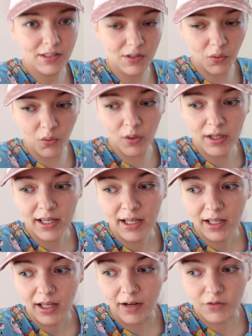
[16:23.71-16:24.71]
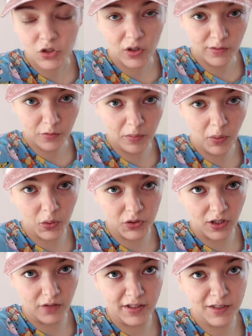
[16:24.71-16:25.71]
So I've just got in from the
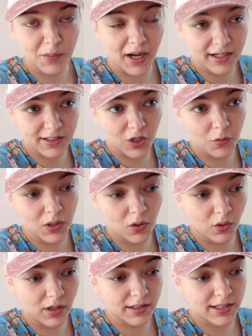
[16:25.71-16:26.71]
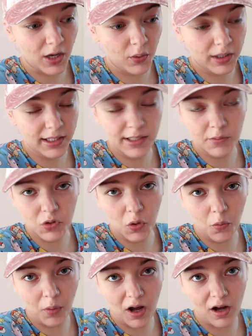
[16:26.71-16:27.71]
post office, packaged out my orders. I quickly nipped to
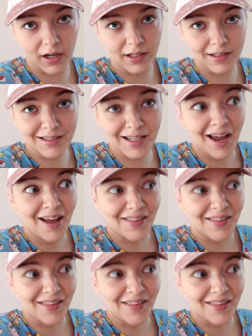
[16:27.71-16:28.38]
Home Bargains.